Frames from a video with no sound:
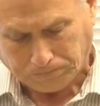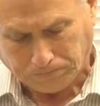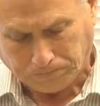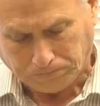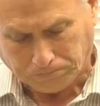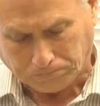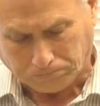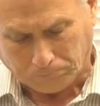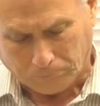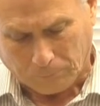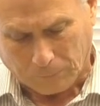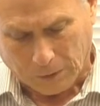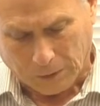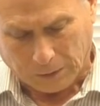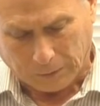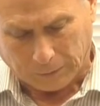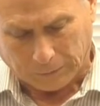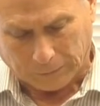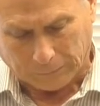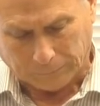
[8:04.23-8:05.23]

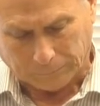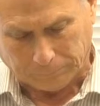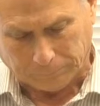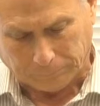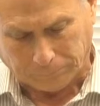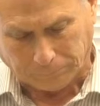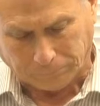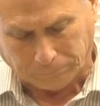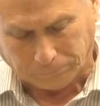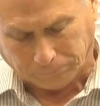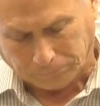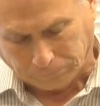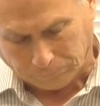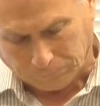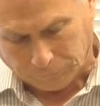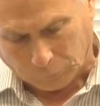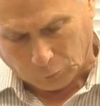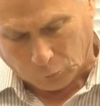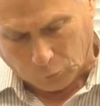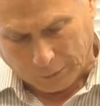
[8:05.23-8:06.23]
uh,
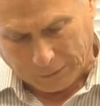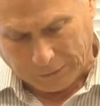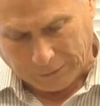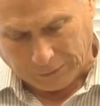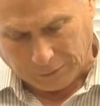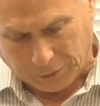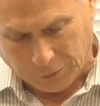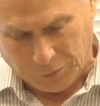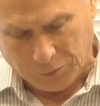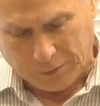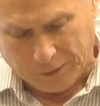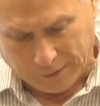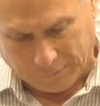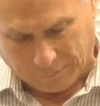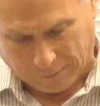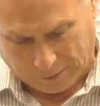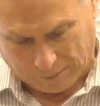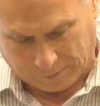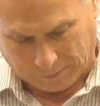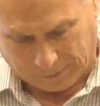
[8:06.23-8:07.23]
we do
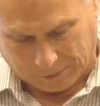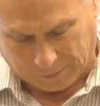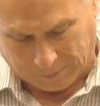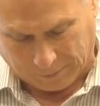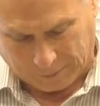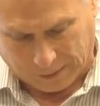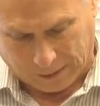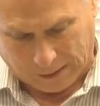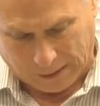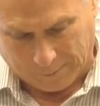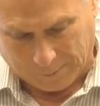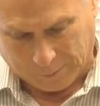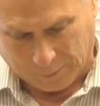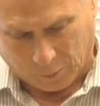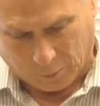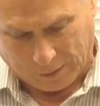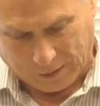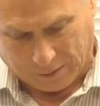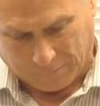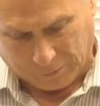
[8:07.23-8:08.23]
give up sometimes,
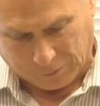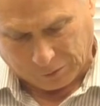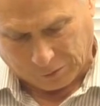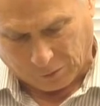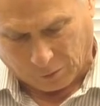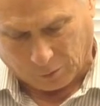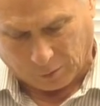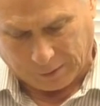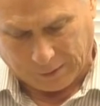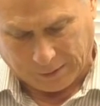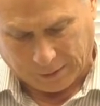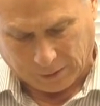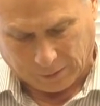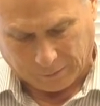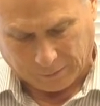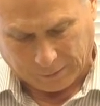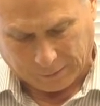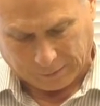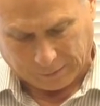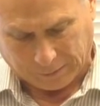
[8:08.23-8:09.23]
but we have a story
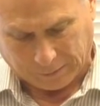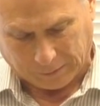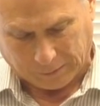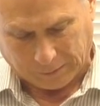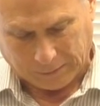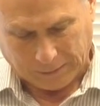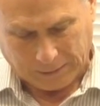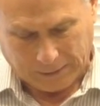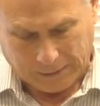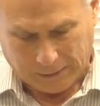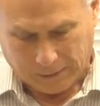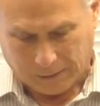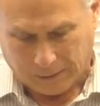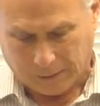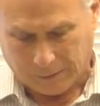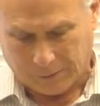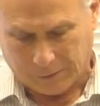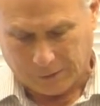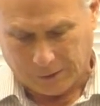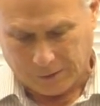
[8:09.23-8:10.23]
here that uh,
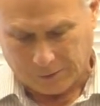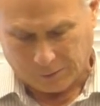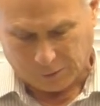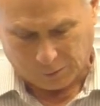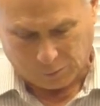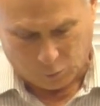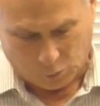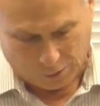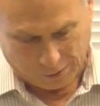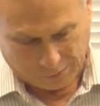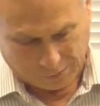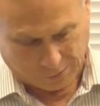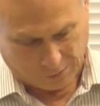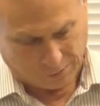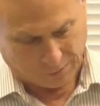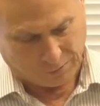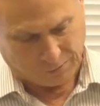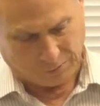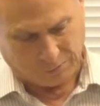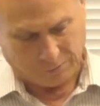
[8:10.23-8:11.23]
uh, Jesus wants
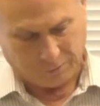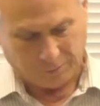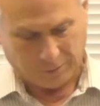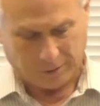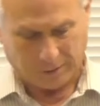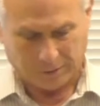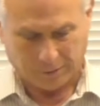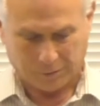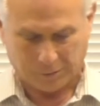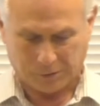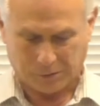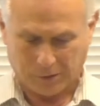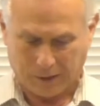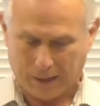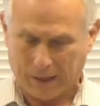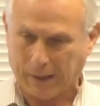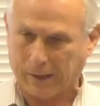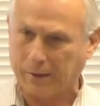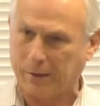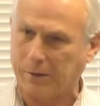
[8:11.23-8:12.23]
to
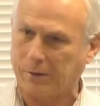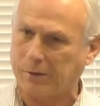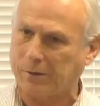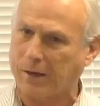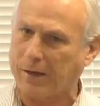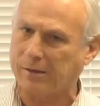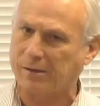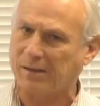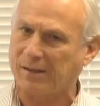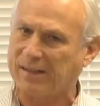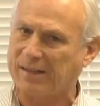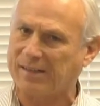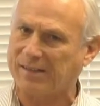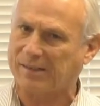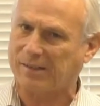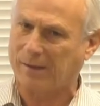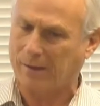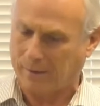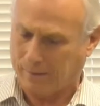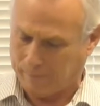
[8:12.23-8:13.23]
understand. He says,
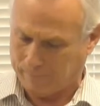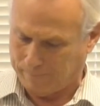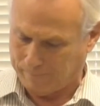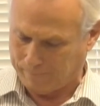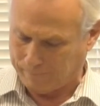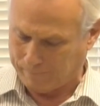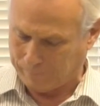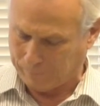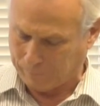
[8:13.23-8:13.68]
Listen,